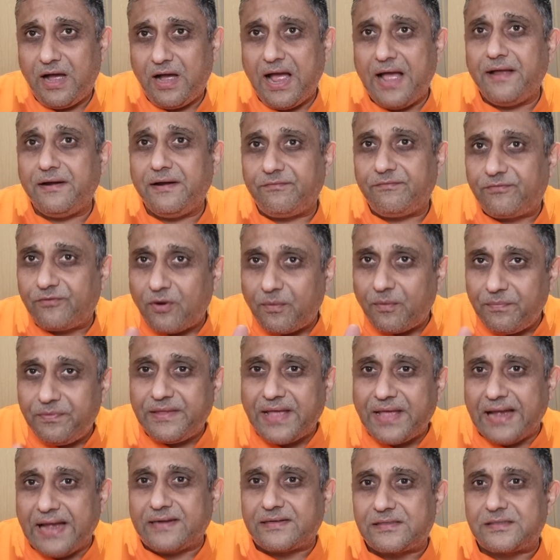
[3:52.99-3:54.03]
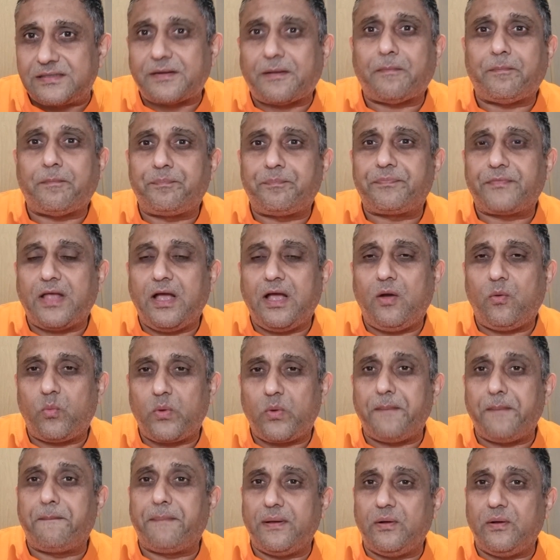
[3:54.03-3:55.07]
And from that,
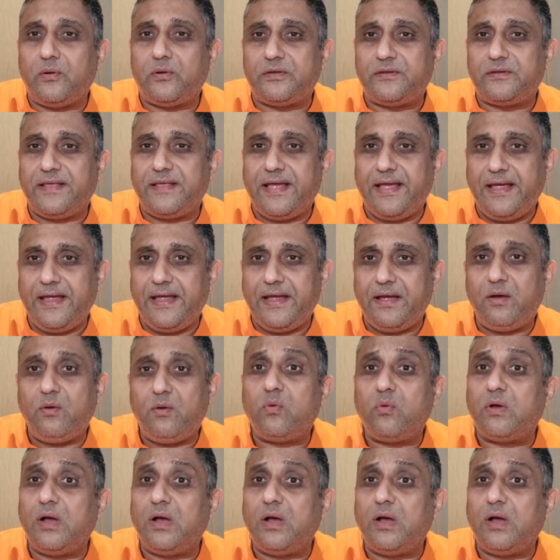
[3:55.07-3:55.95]
we build their